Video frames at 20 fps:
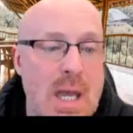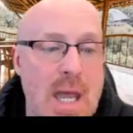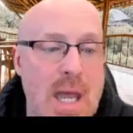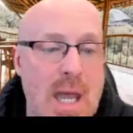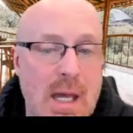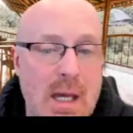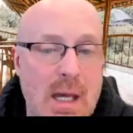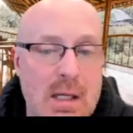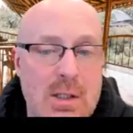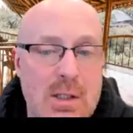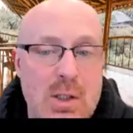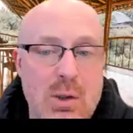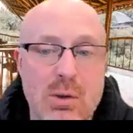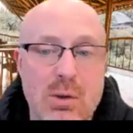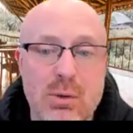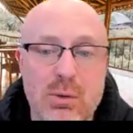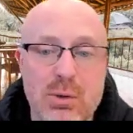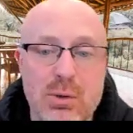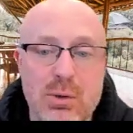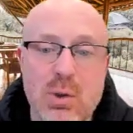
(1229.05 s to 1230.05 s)
and
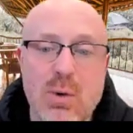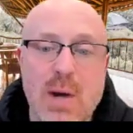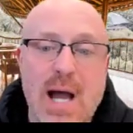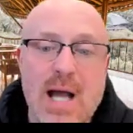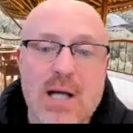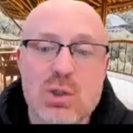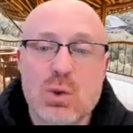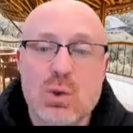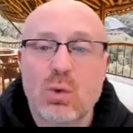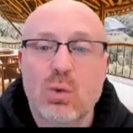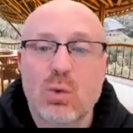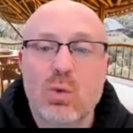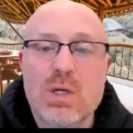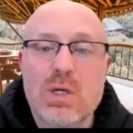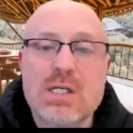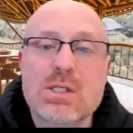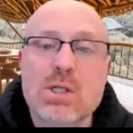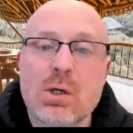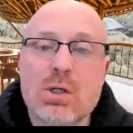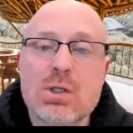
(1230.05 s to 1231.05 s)
you'll do actual
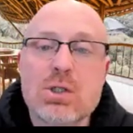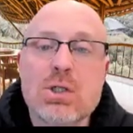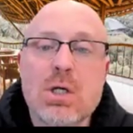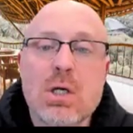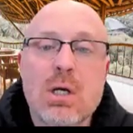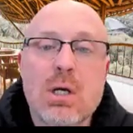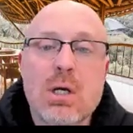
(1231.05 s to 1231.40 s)
research